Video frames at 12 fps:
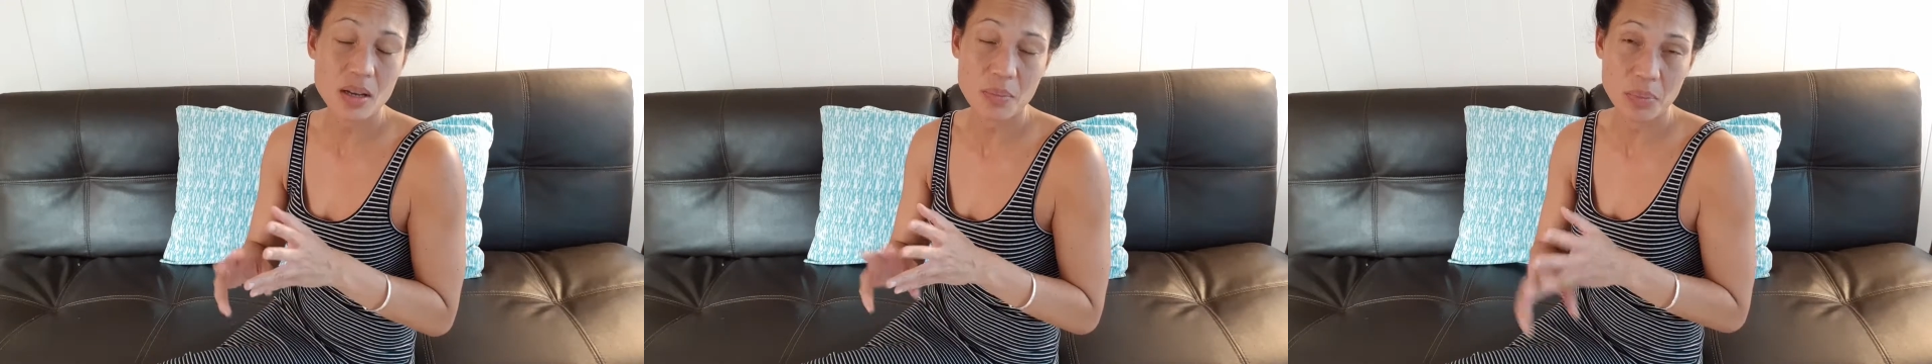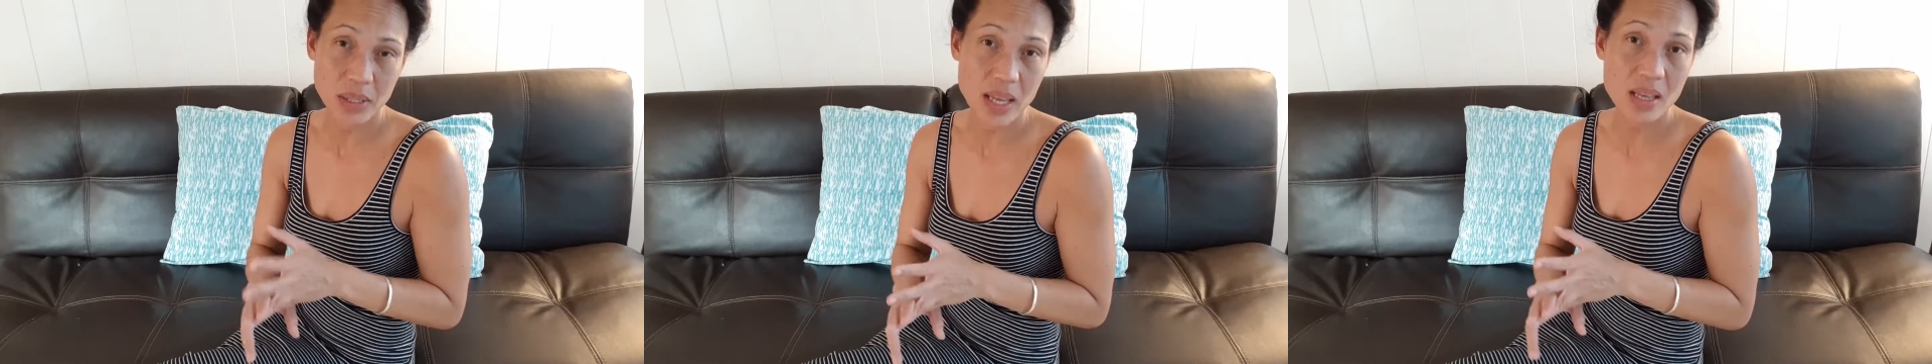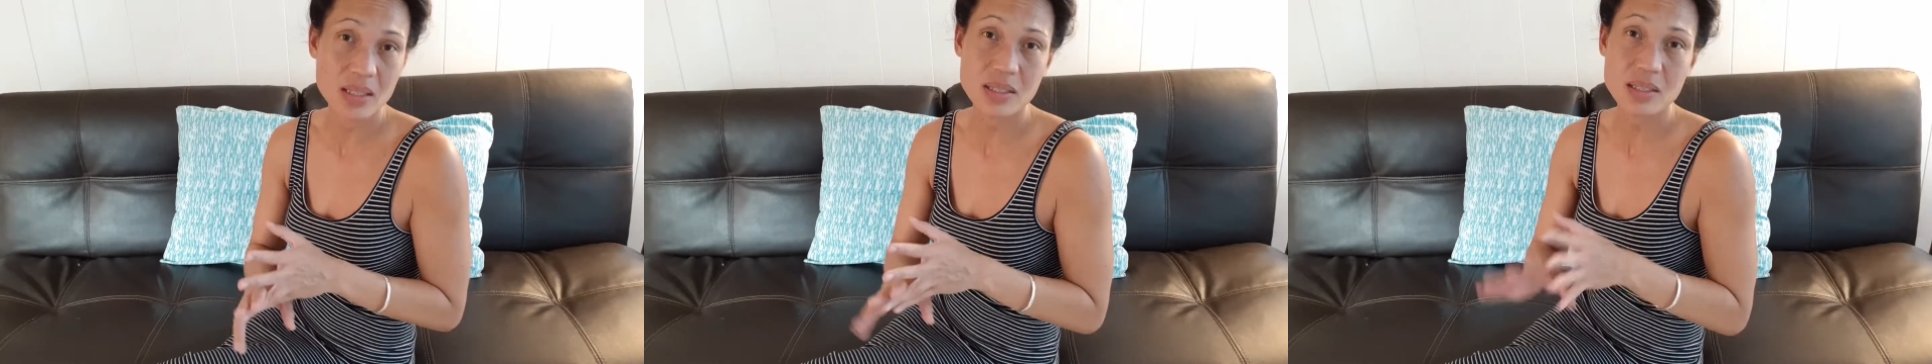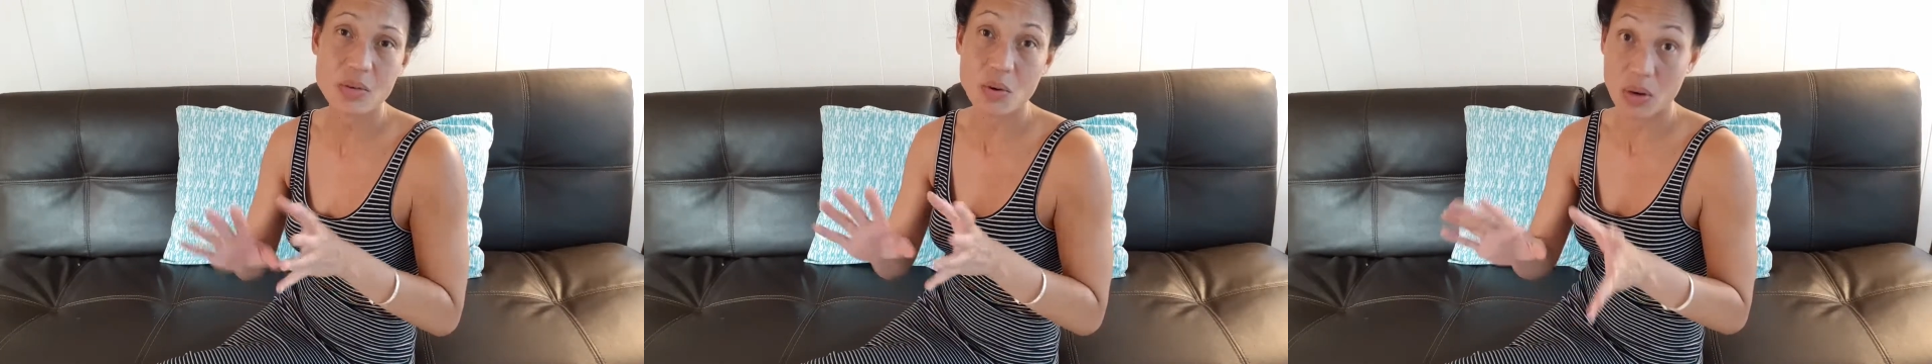a
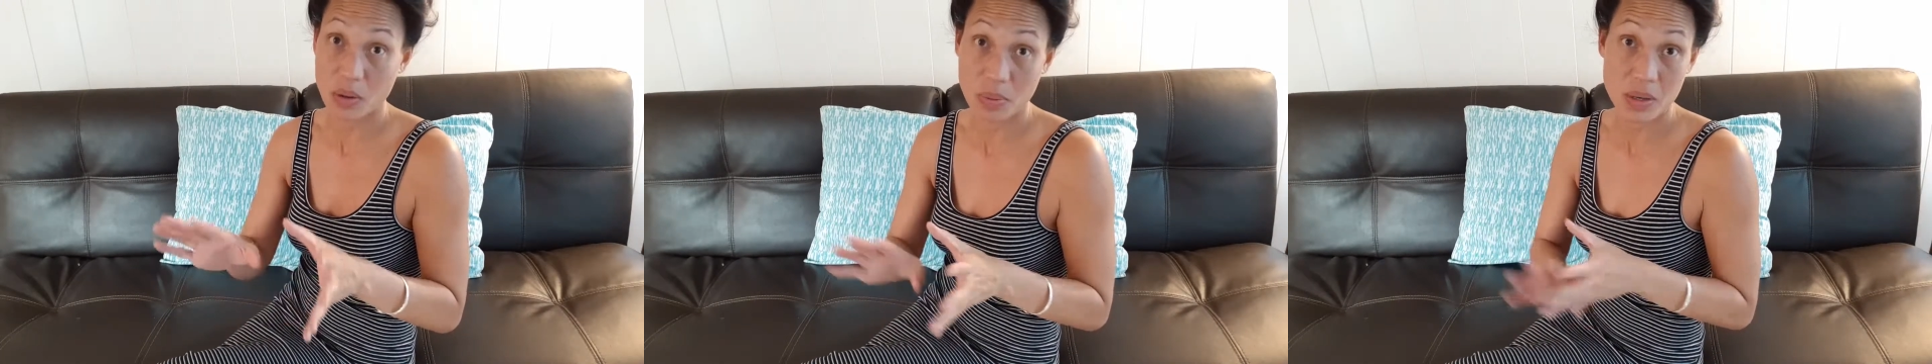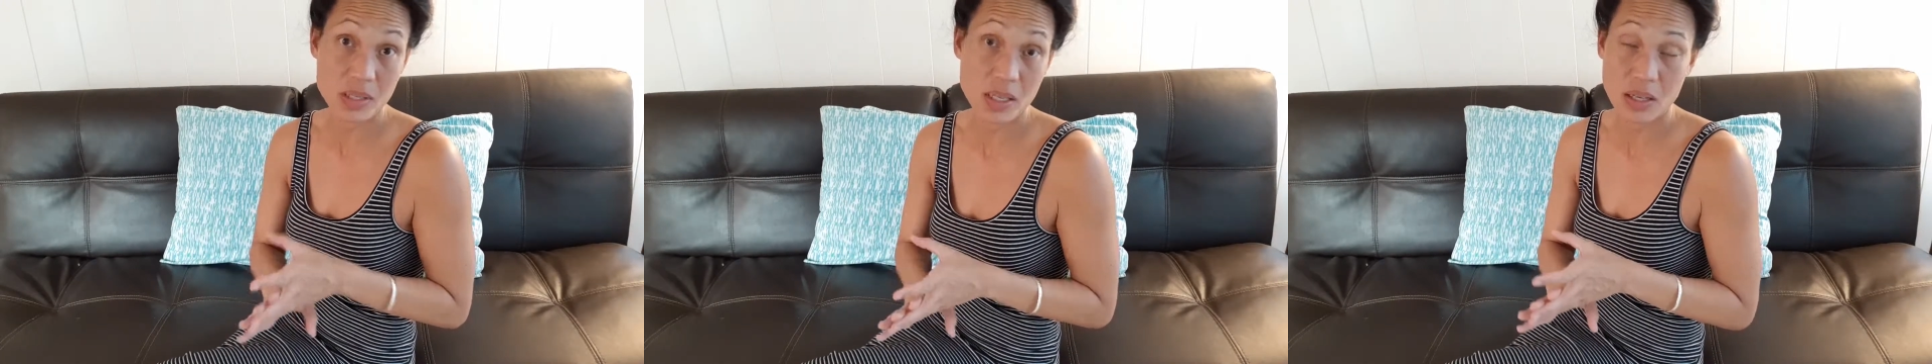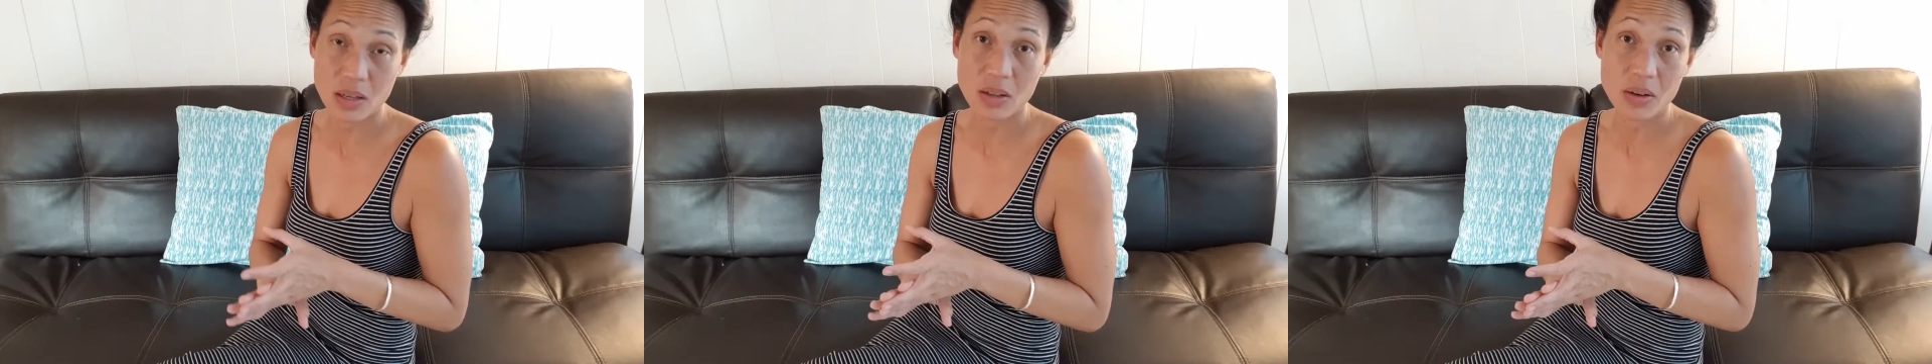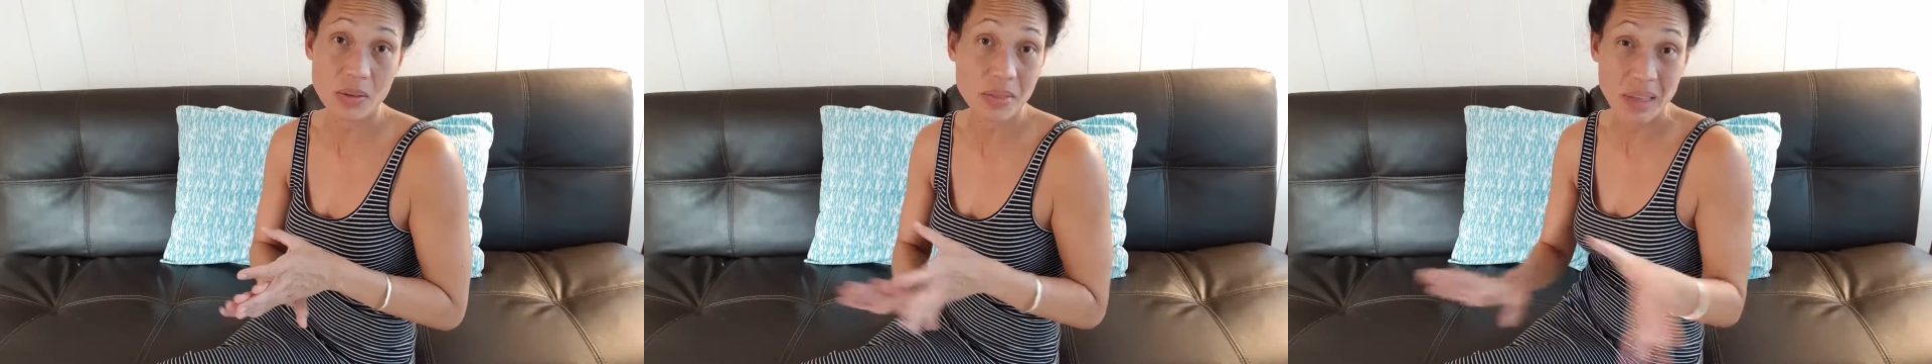place, or a
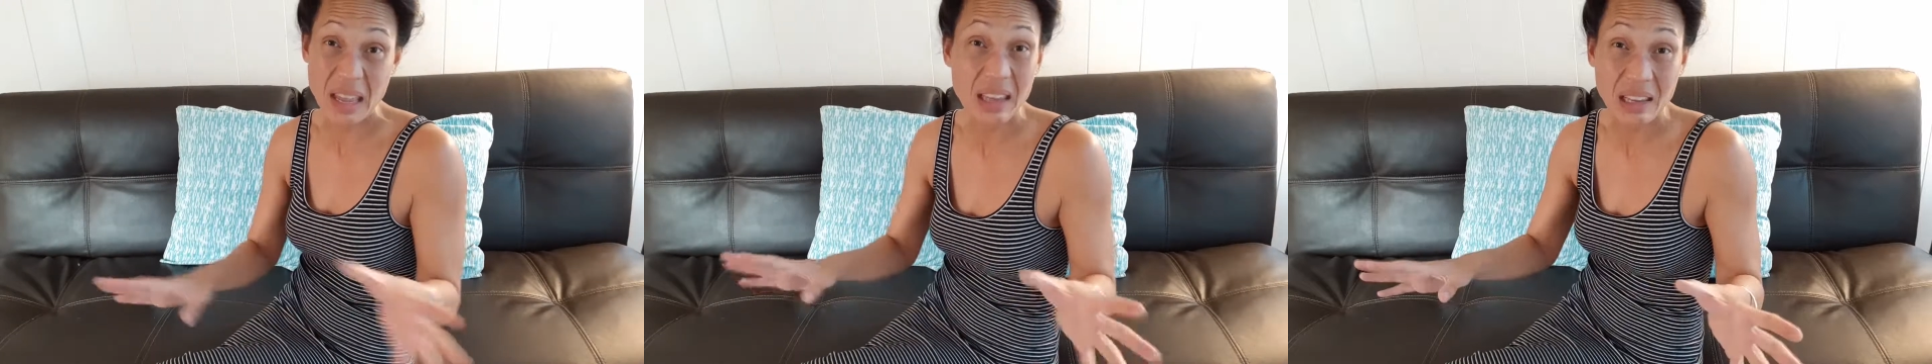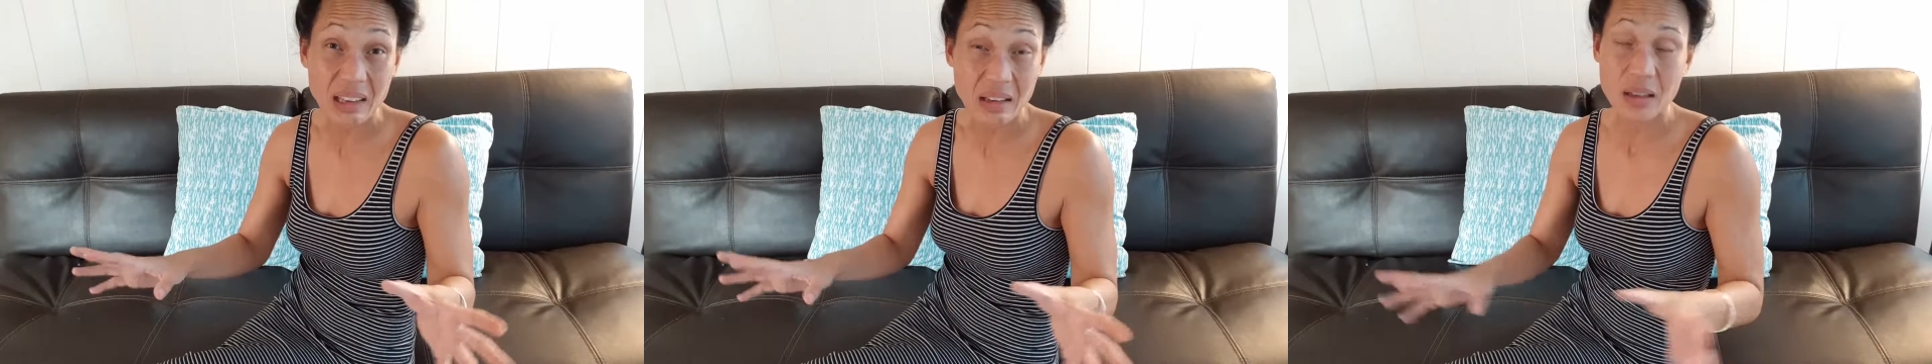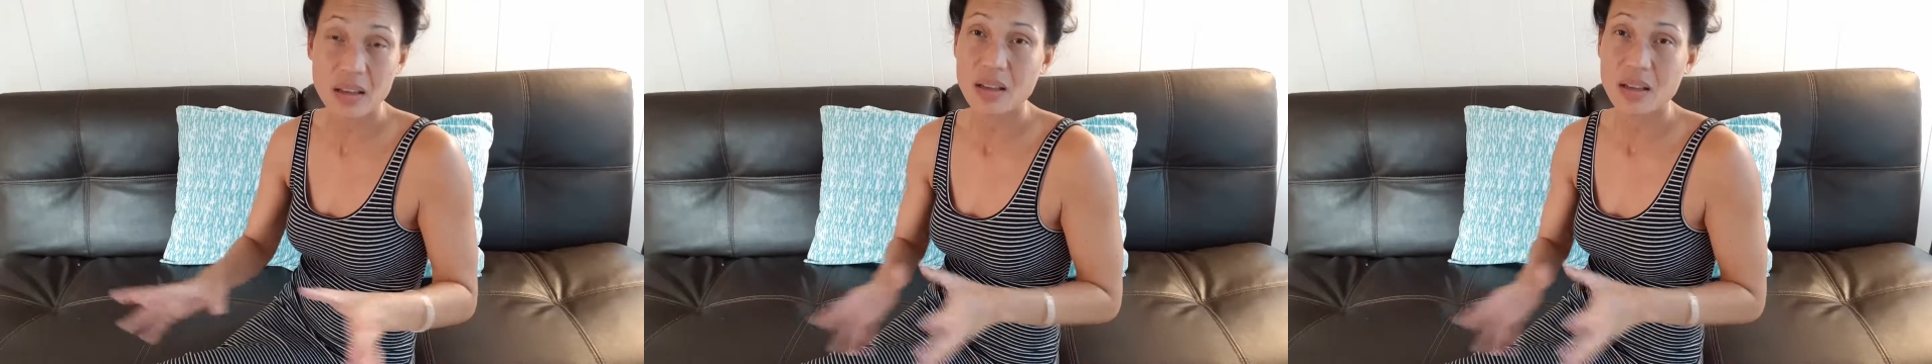particular thing